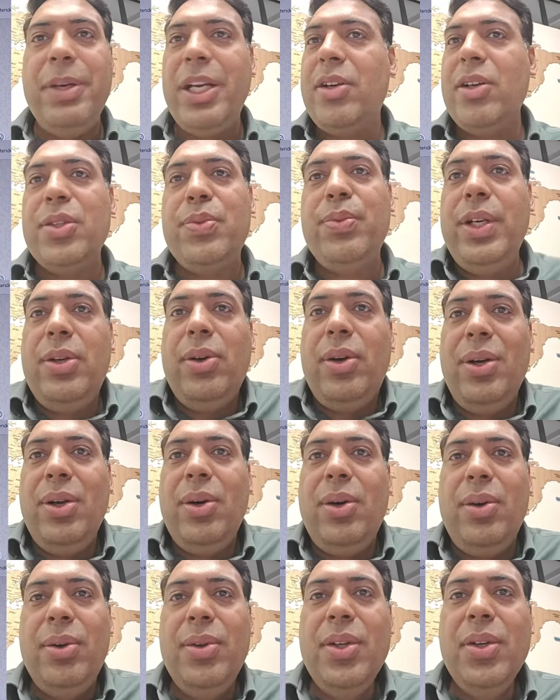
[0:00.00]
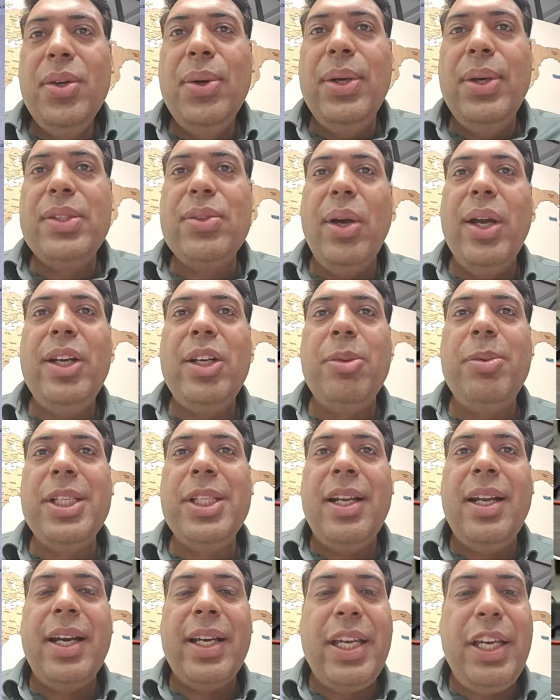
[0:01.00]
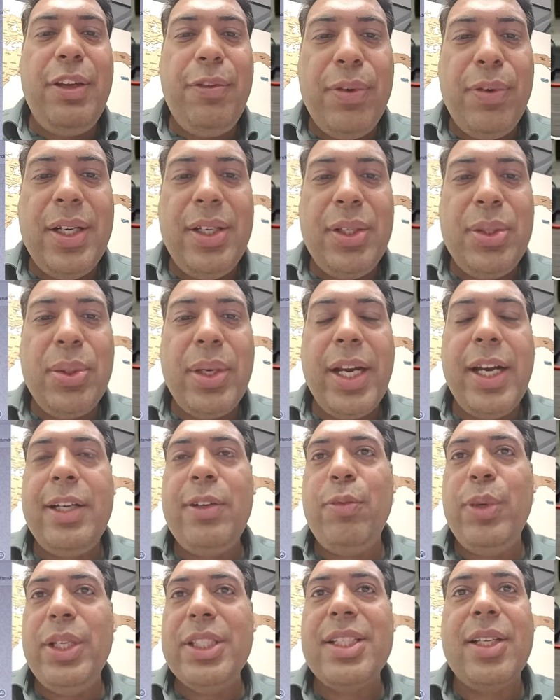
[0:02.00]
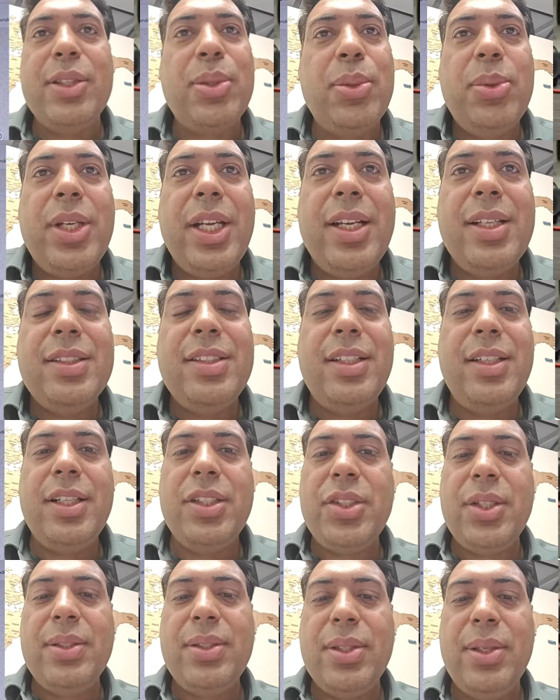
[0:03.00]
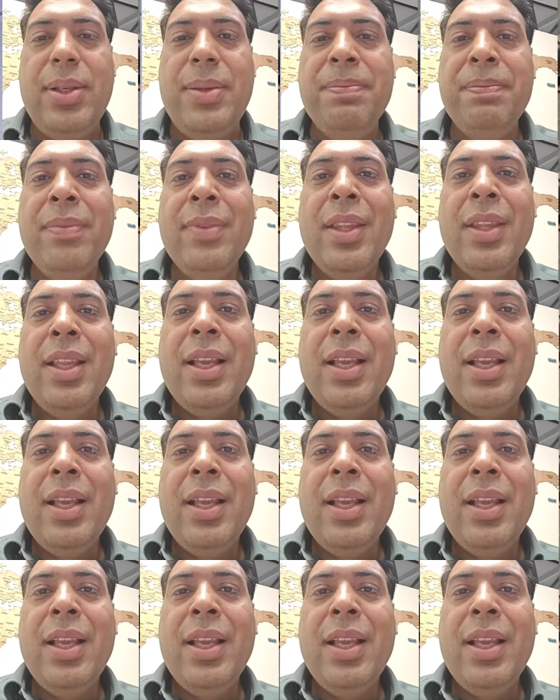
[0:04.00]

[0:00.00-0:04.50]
because we don't know who is going to be the lucky one to get visa through reconsideration. So